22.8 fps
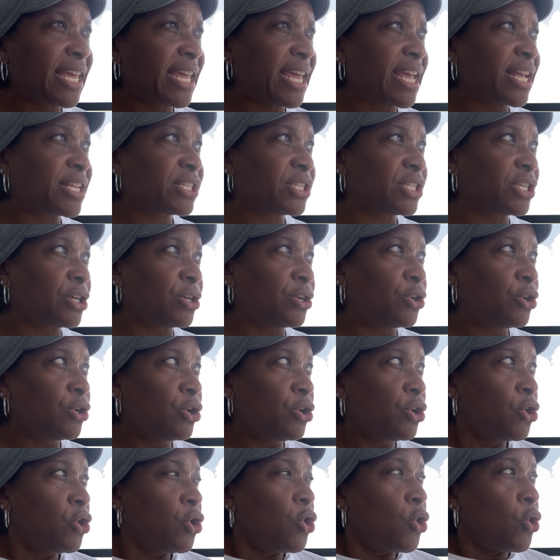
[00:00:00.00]
answer
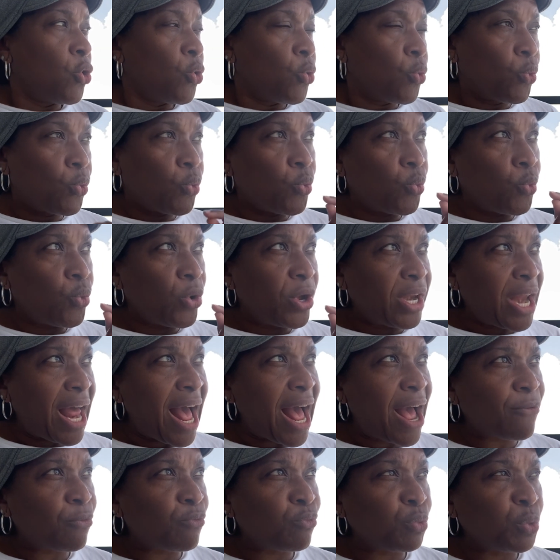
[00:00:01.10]
when
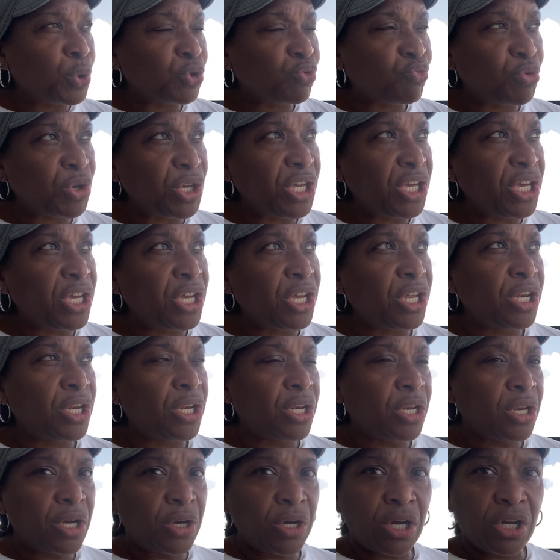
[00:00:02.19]
I was
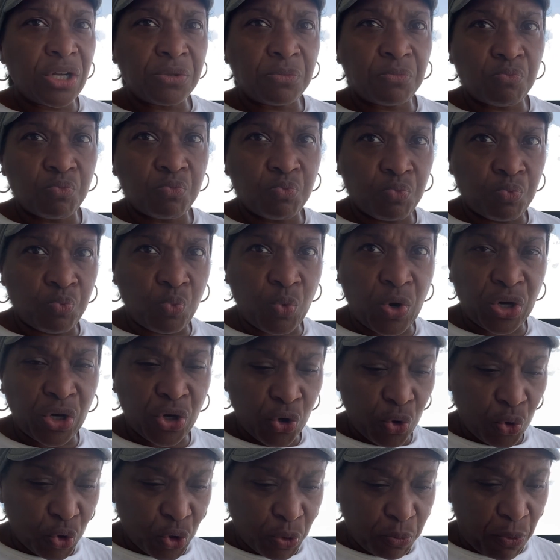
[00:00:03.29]
reading uh, one of
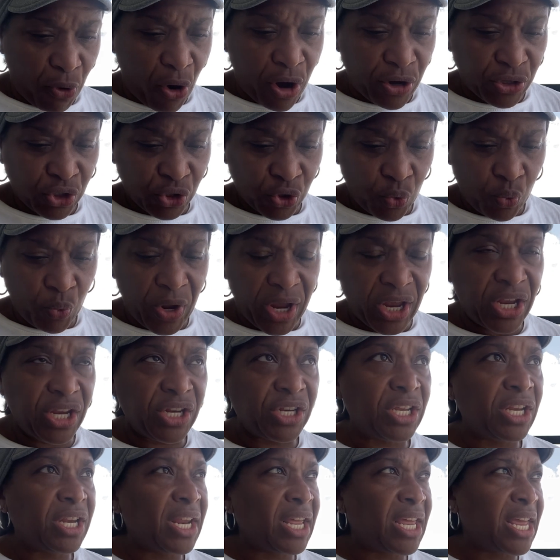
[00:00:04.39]
those parts to where he
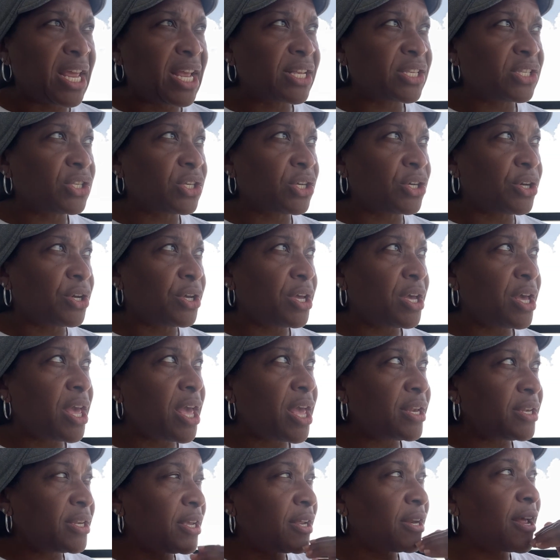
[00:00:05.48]
didn't answer,
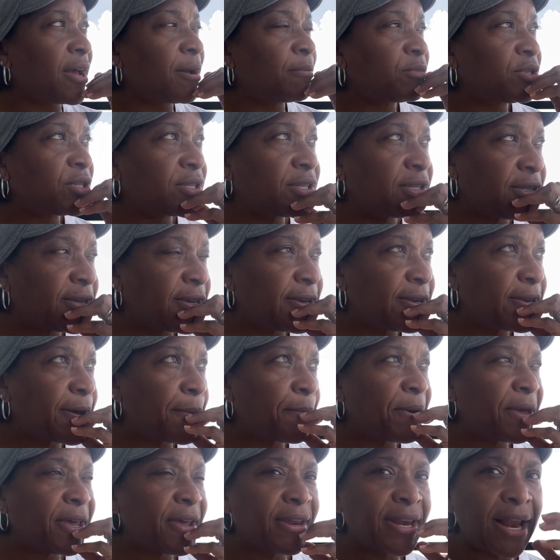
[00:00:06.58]
and then I'm just sitting up
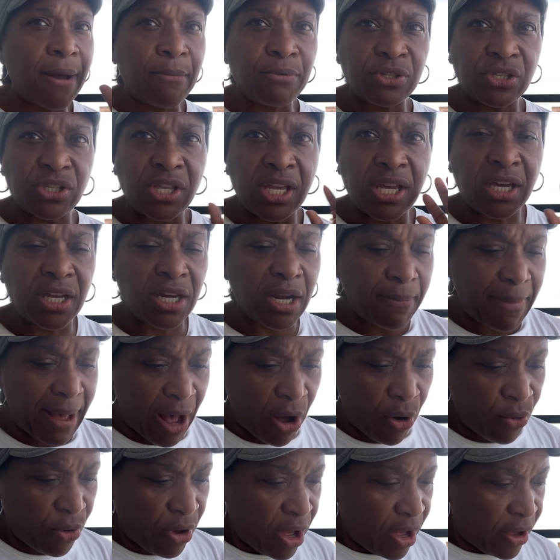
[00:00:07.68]
here and I was thinking
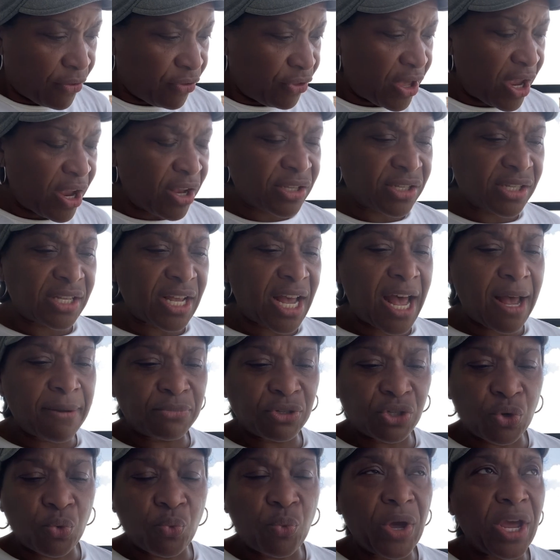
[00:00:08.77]
about there's times
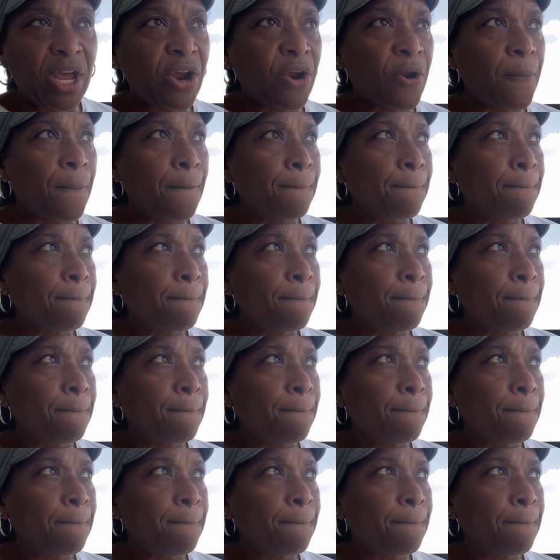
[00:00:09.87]
to where